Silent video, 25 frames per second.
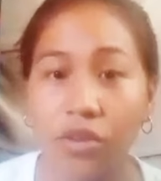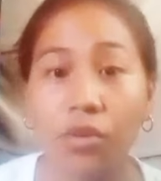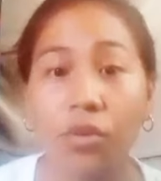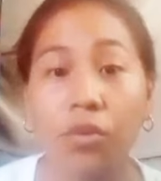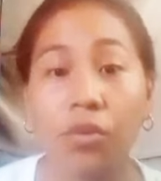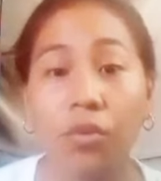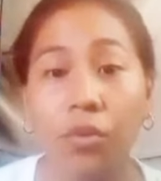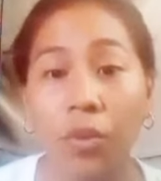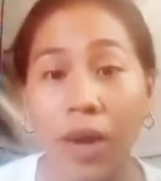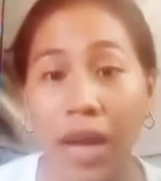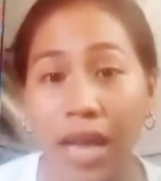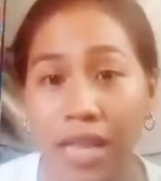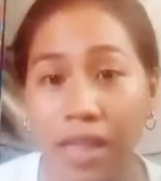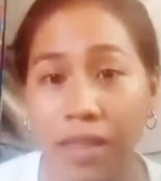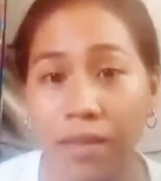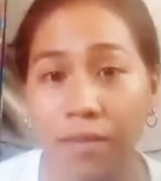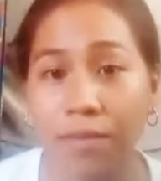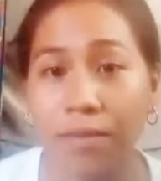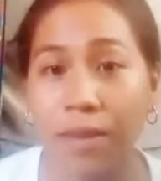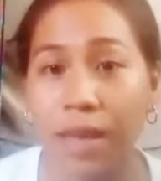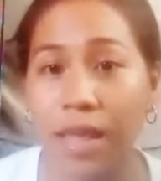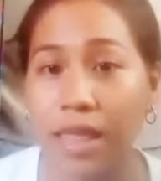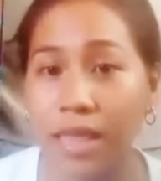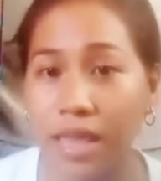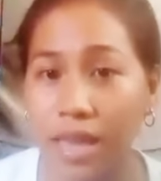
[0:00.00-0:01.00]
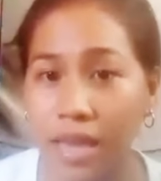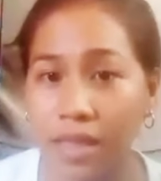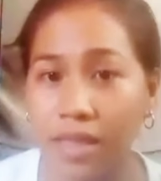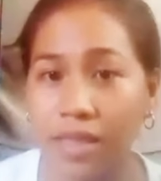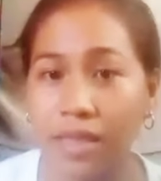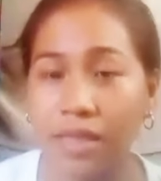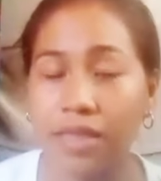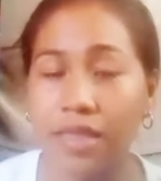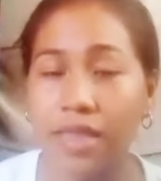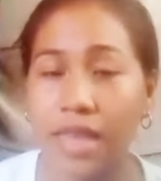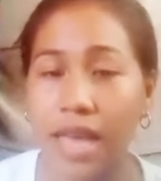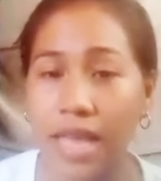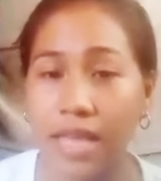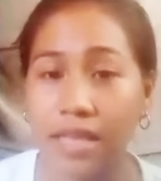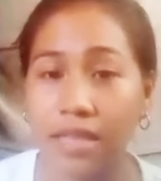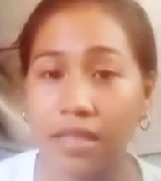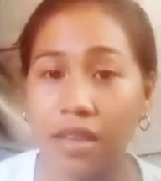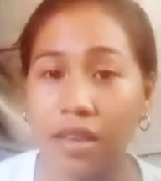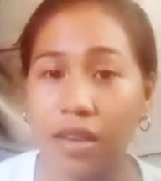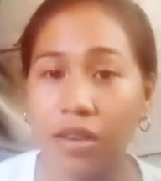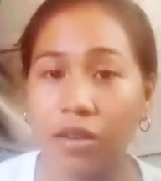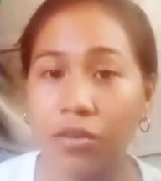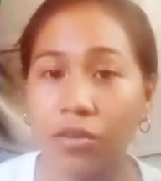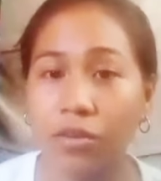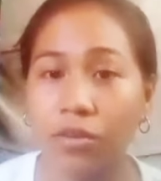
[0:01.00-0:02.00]
So what ballet
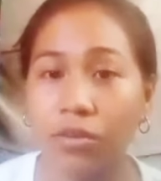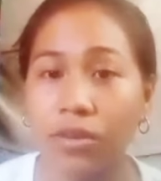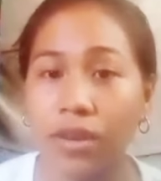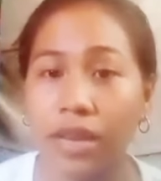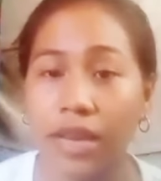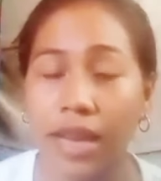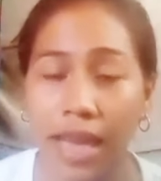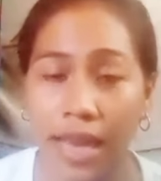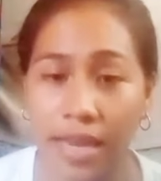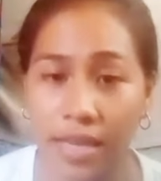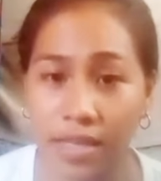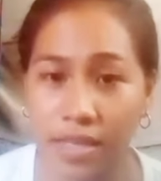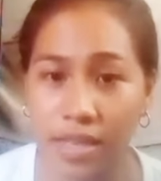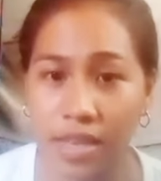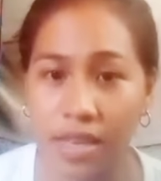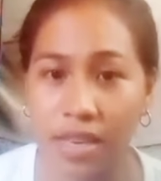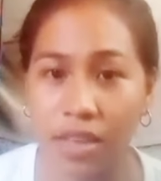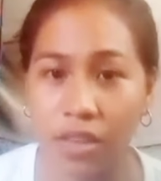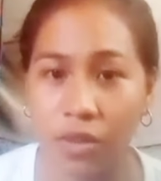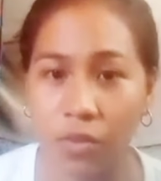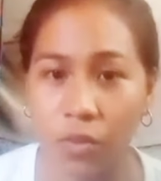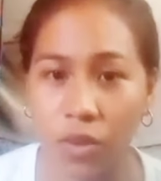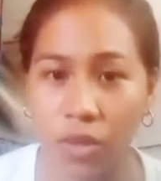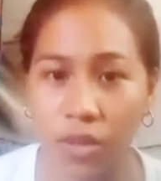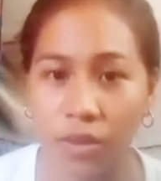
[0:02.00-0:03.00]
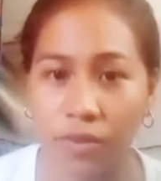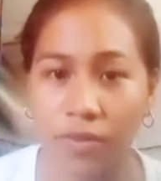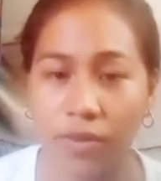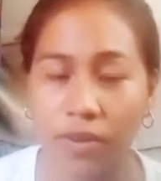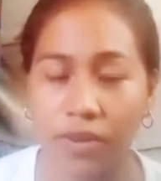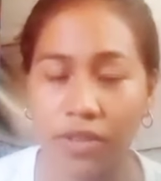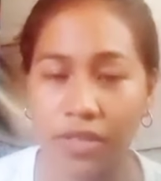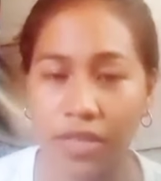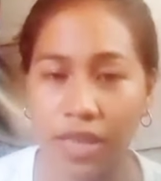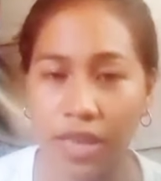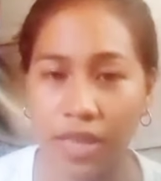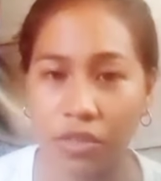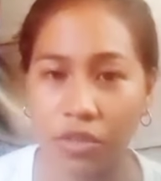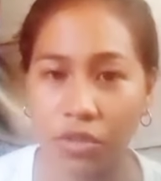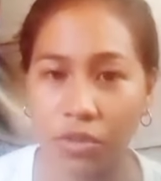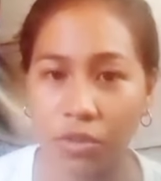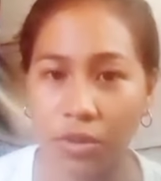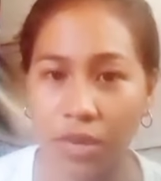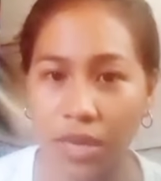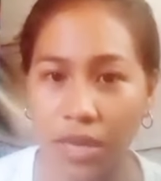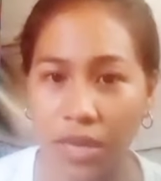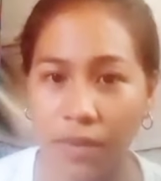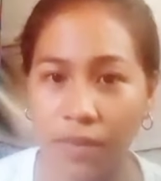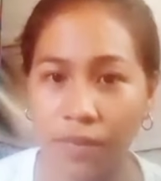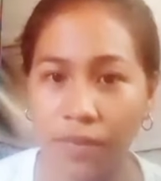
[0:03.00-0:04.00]
dance looked like in the 21st
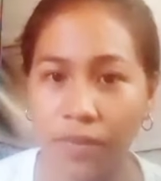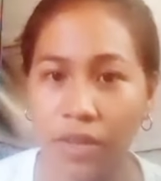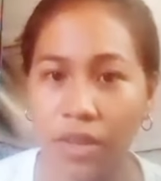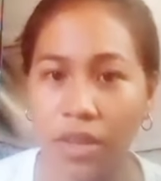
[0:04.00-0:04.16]
century?